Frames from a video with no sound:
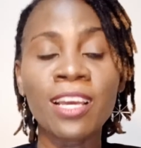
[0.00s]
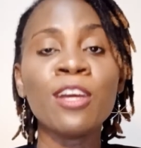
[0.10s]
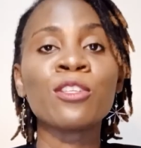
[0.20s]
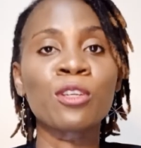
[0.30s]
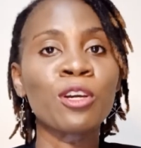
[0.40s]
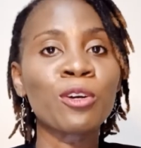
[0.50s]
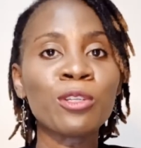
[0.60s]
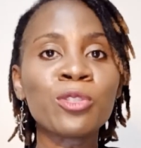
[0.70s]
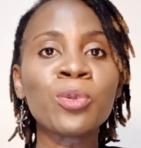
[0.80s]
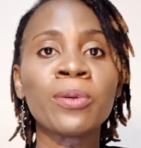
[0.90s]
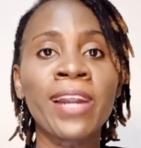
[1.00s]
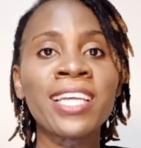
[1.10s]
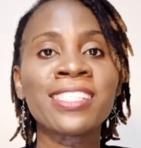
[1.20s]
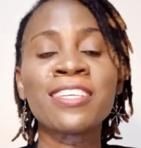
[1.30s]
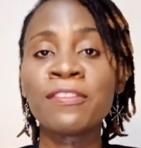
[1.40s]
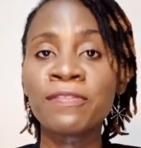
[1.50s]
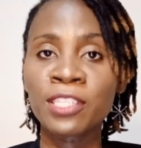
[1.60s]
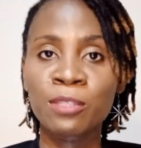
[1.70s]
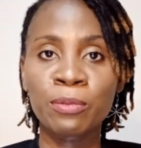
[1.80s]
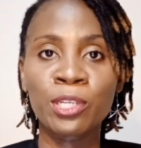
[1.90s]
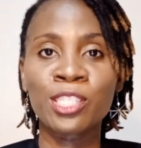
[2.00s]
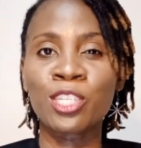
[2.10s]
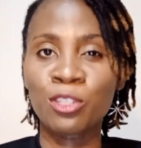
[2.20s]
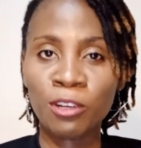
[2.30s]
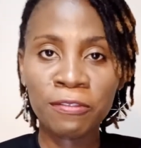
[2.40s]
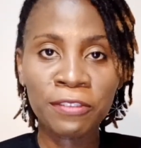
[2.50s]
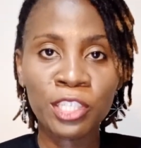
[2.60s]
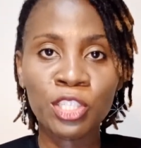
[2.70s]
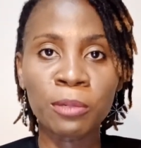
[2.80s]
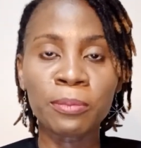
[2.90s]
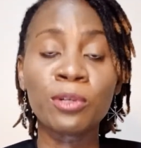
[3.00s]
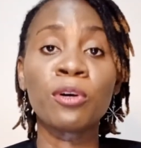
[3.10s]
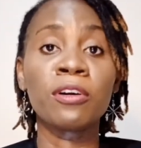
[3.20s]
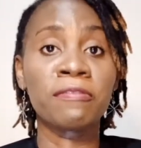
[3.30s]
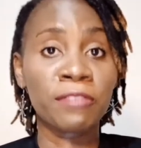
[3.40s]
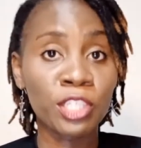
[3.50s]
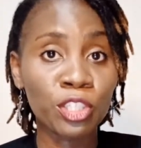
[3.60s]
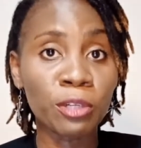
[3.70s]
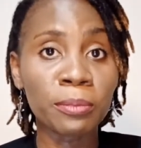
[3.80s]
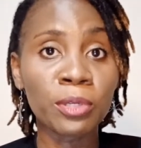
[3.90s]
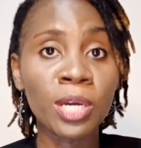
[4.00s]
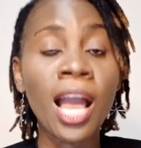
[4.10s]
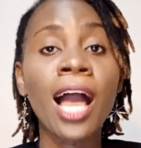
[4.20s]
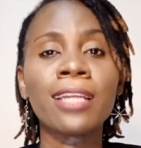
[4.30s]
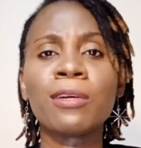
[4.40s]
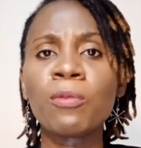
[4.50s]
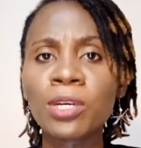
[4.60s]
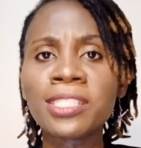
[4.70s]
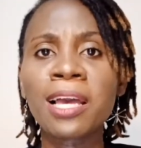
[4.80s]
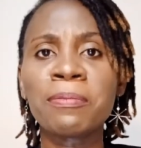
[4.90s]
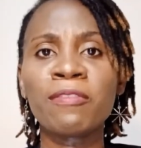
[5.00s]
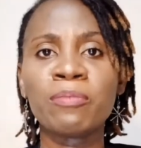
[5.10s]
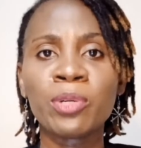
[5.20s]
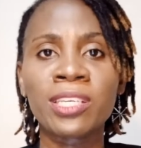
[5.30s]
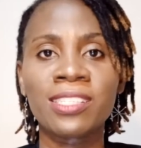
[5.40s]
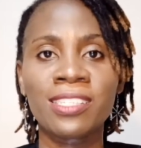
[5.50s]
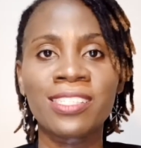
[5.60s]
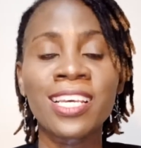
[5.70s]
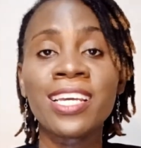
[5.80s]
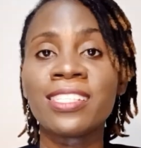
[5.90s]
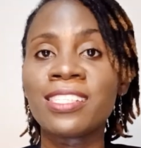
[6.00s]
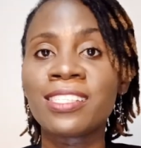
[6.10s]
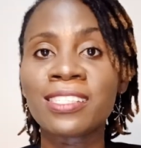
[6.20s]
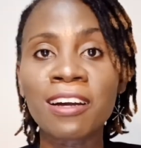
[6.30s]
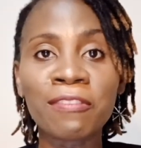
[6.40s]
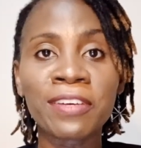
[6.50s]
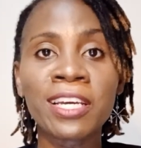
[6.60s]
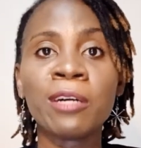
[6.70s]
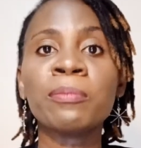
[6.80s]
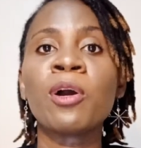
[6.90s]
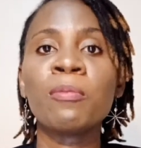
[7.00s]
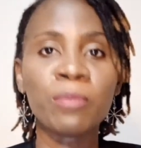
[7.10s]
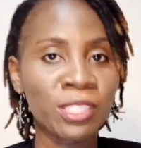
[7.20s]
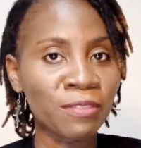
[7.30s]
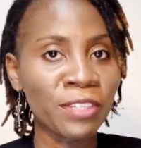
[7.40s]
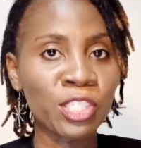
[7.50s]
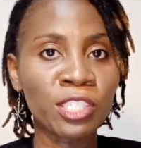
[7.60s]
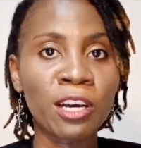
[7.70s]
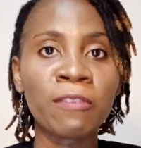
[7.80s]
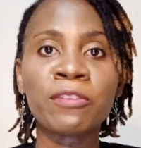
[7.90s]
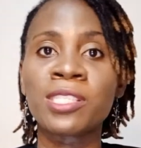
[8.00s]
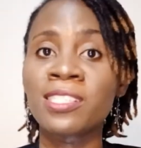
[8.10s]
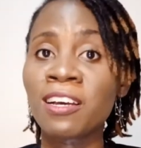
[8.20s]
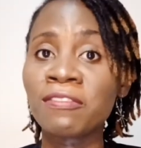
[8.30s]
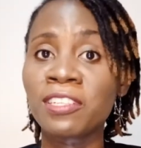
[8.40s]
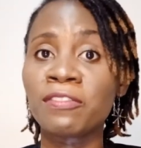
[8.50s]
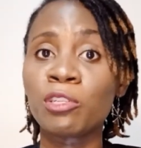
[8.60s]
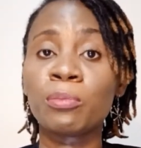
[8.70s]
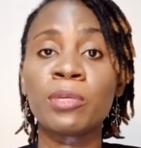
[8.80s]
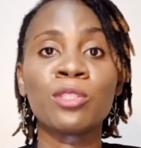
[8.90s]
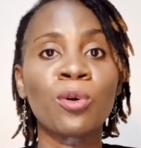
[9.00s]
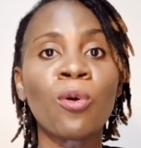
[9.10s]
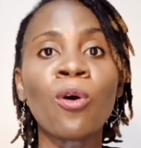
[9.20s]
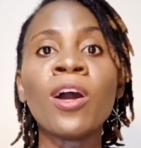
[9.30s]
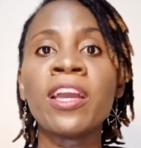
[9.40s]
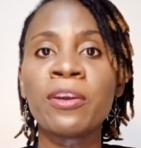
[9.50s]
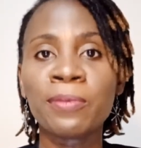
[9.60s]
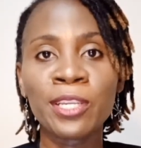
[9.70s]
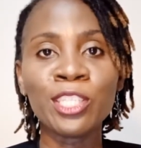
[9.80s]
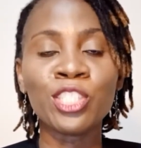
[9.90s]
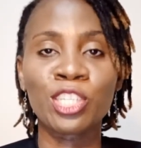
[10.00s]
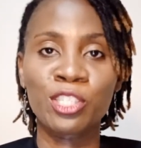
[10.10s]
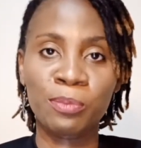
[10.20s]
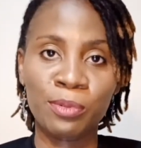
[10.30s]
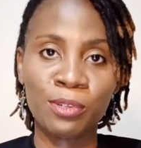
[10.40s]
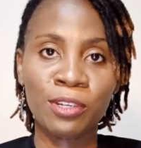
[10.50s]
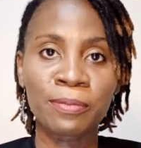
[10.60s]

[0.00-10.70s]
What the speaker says: So you're going to write if this book is a non-fiction book or a fiction book, and then what type of book is it? Is it self-help, motivational, for self-development, or a religious book?